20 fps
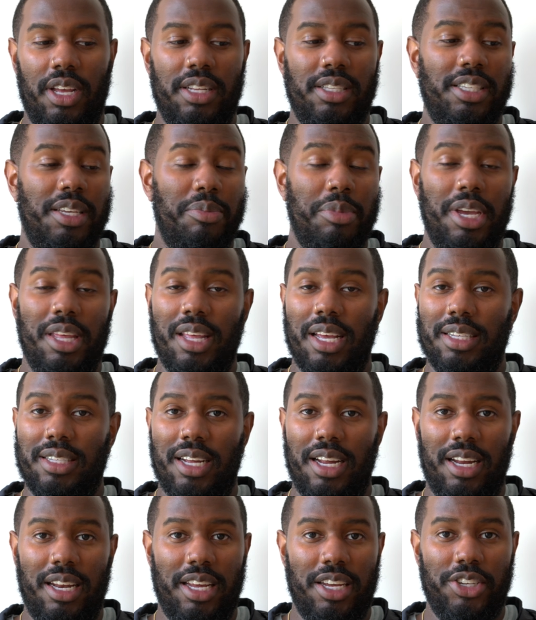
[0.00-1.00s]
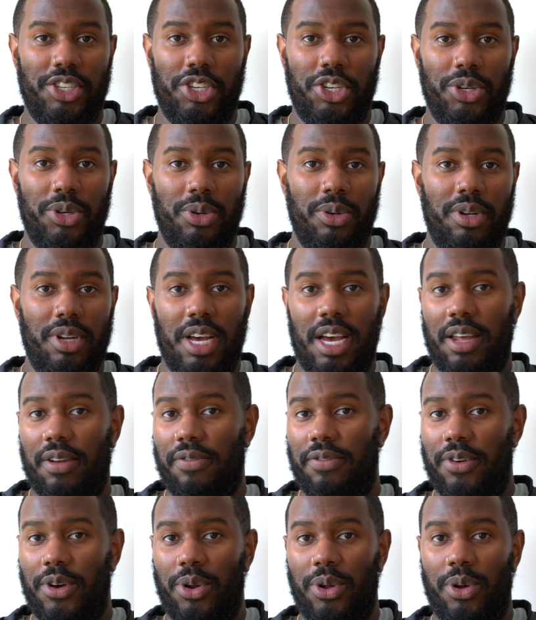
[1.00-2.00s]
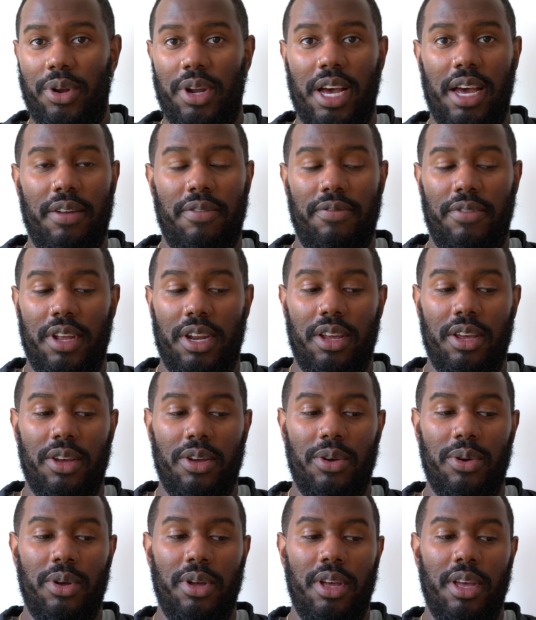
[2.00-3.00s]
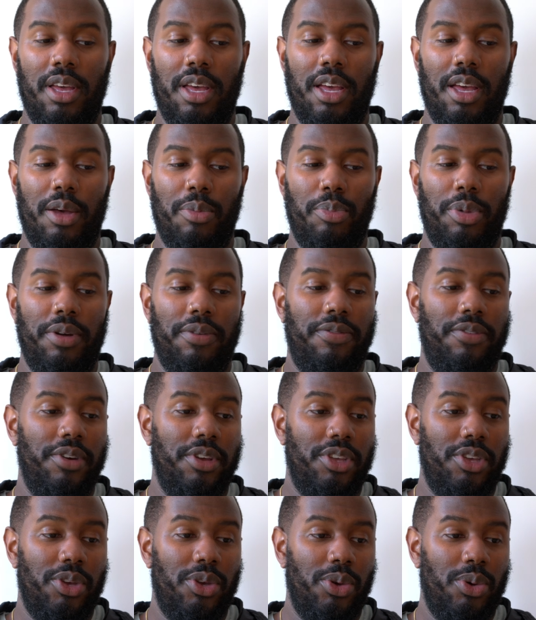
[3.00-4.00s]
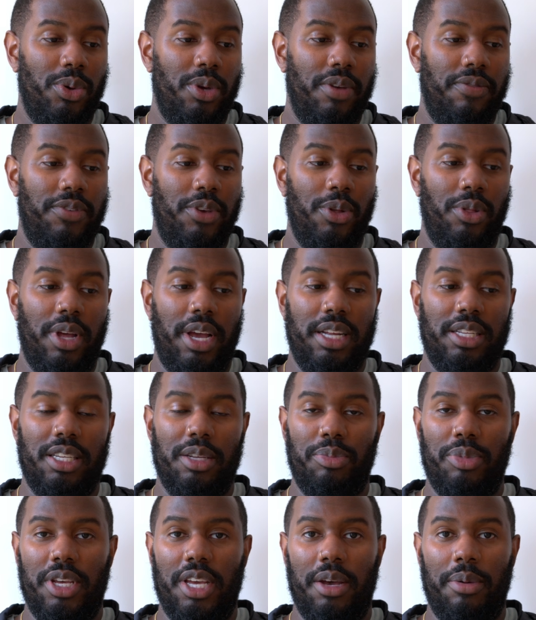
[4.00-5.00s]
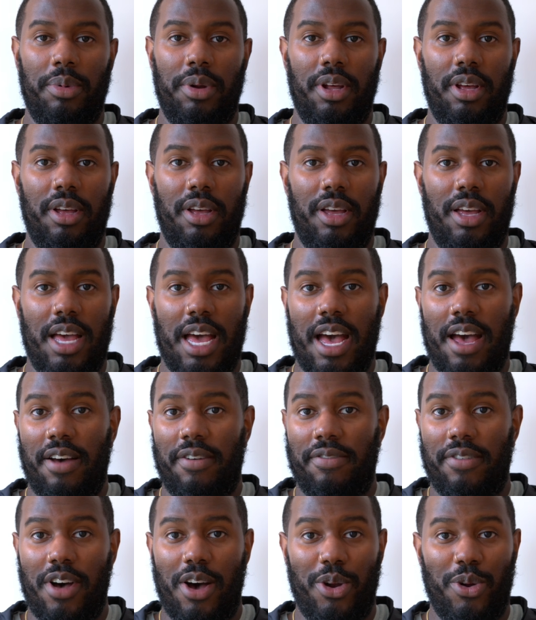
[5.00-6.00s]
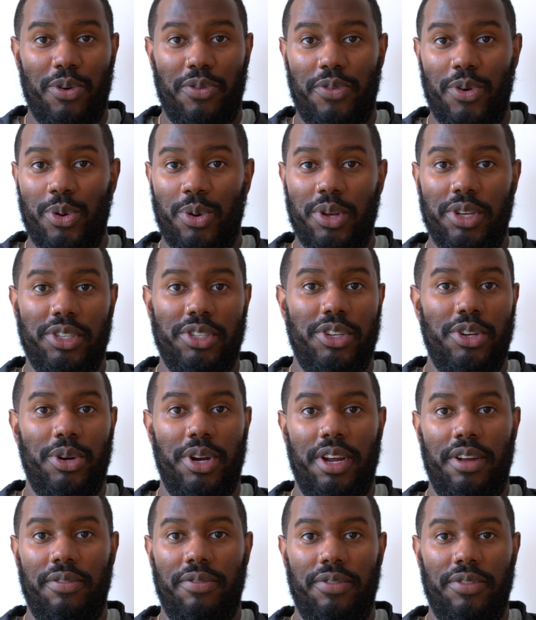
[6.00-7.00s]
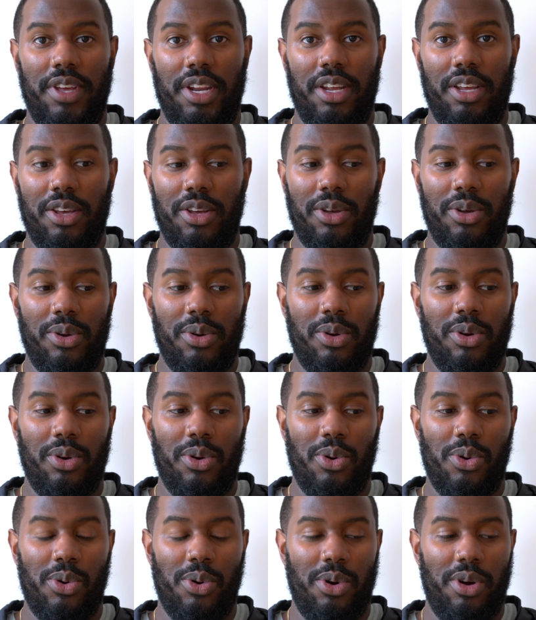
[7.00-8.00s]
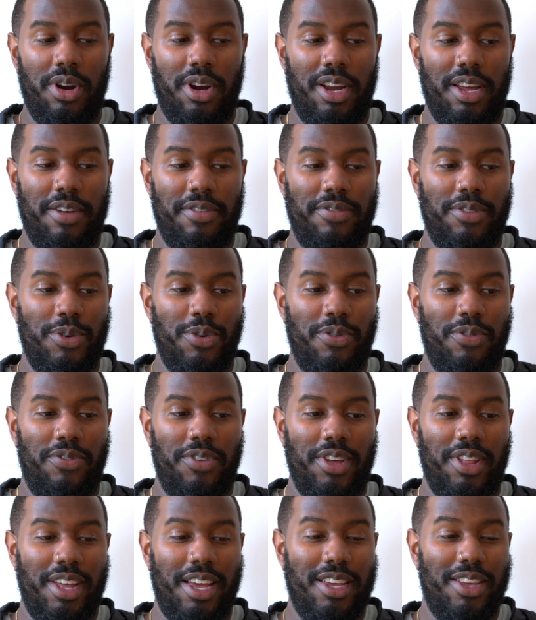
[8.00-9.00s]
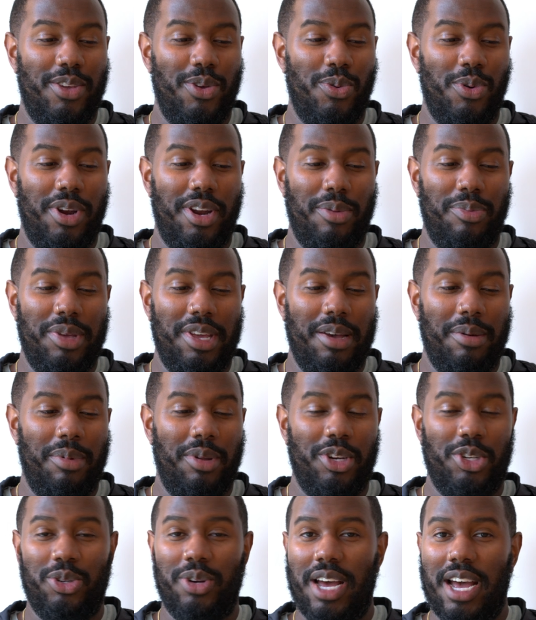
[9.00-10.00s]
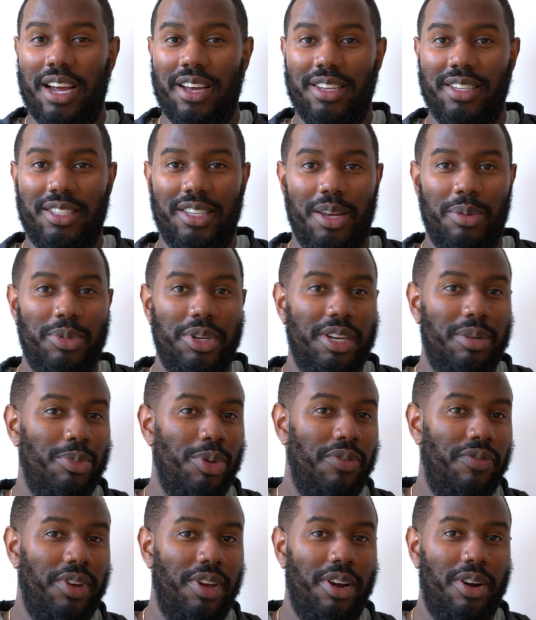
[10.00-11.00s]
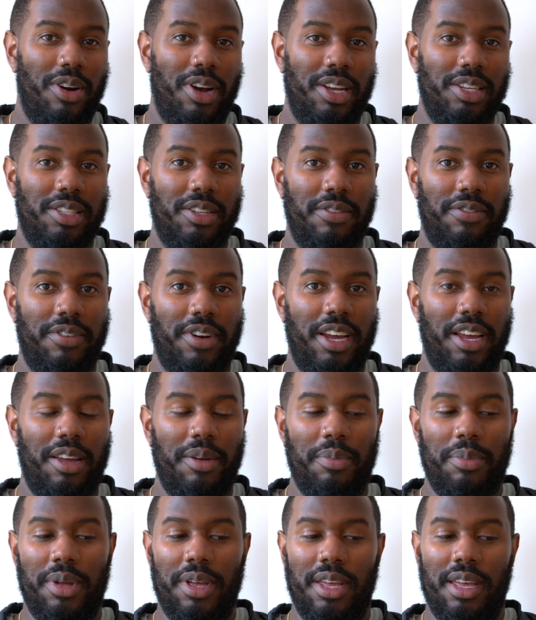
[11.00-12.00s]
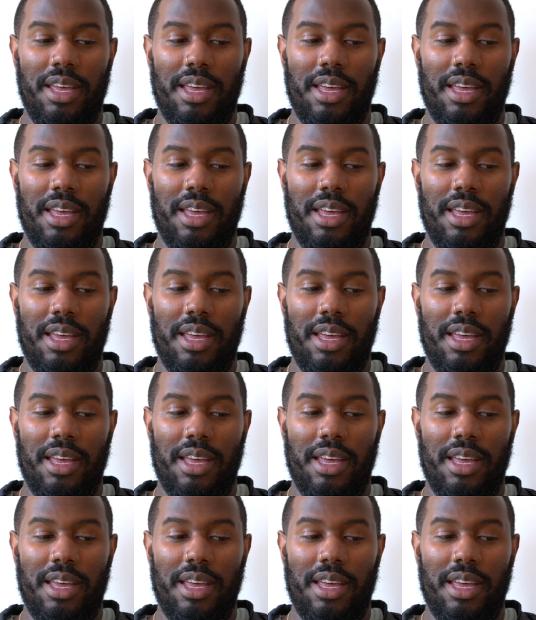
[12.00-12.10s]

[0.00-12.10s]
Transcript: To me, that's not an issue, not in photo, not in video. But for you, if you like to be able to have autofocus during video, or if you feel like you want to be able to track a subject moving across the frame,